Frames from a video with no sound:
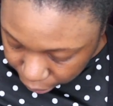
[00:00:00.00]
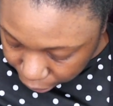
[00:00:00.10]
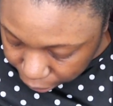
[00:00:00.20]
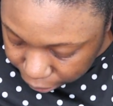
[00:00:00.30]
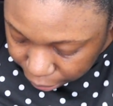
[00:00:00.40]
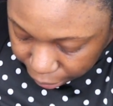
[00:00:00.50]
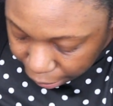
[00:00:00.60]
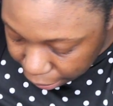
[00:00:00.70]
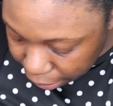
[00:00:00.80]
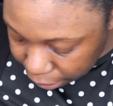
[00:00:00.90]
And it
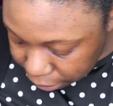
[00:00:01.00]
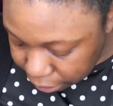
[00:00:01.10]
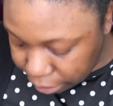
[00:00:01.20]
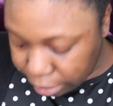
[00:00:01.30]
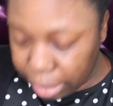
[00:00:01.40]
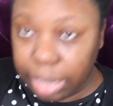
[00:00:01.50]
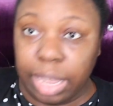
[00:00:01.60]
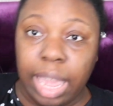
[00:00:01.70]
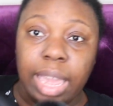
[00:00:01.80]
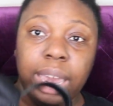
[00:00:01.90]
has
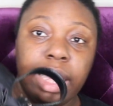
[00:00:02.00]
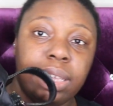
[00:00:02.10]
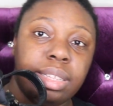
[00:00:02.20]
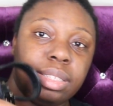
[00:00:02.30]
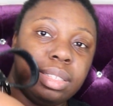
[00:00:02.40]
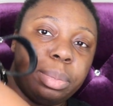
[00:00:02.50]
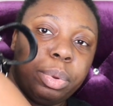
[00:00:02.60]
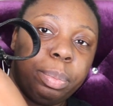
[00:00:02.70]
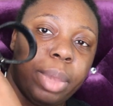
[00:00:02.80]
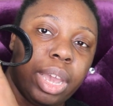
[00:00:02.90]
a
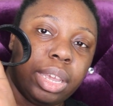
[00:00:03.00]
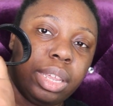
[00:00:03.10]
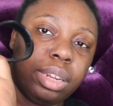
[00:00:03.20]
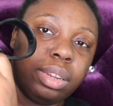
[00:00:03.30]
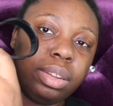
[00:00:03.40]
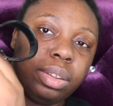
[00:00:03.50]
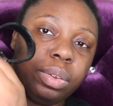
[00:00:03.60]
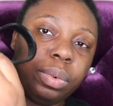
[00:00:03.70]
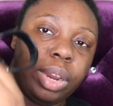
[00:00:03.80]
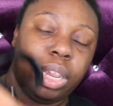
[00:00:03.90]
zipper pocket
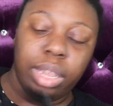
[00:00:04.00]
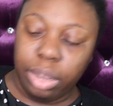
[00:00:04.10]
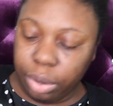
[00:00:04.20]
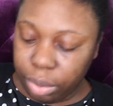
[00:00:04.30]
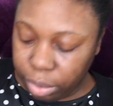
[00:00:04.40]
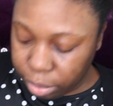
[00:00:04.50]
right here.